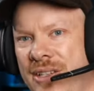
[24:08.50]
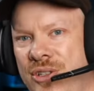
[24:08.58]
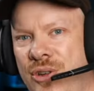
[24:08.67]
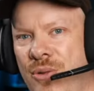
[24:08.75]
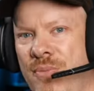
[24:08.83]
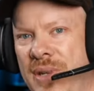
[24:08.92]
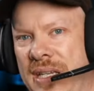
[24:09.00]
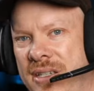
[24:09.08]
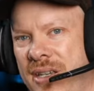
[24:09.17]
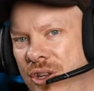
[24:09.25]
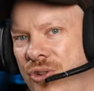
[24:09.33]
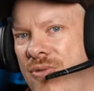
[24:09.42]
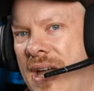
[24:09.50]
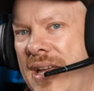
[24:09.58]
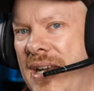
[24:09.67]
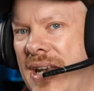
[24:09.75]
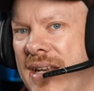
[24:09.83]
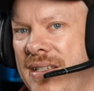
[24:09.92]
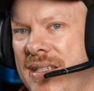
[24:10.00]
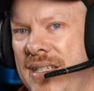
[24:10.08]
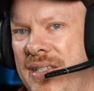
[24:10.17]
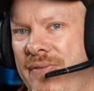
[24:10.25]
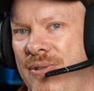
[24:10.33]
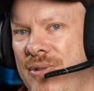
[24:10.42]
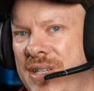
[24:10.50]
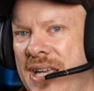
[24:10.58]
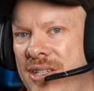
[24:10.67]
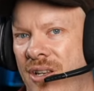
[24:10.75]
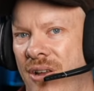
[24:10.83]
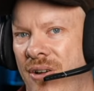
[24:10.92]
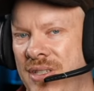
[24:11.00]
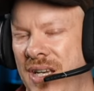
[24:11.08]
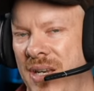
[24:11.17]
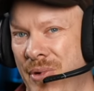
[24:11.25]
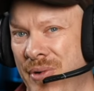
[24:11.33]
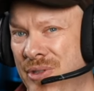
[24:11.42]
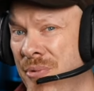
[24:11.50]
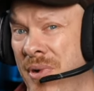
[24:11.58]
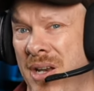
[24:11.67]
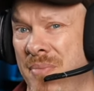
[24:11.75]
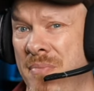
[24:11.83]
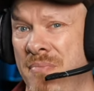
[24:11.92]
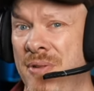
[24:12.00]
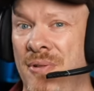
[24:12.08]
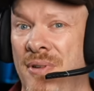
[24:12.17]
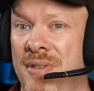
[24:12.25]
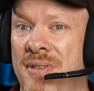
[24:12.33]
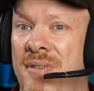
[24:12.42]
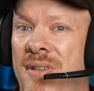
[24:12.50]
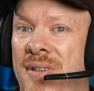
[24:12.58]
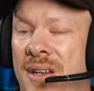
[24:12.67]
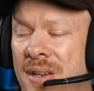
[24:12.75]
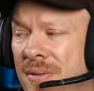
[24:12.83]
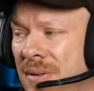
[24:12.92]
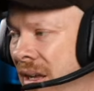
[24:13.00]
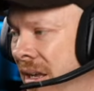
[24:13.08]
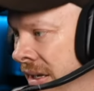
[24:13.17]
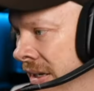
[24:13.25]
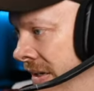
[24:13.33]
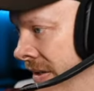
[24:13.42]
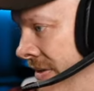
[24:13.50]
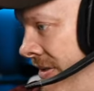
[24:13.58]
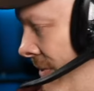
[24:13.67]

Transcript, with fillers: company is going to create lenses for DSLRs anymore. It's all going to be mirrorless, you know. So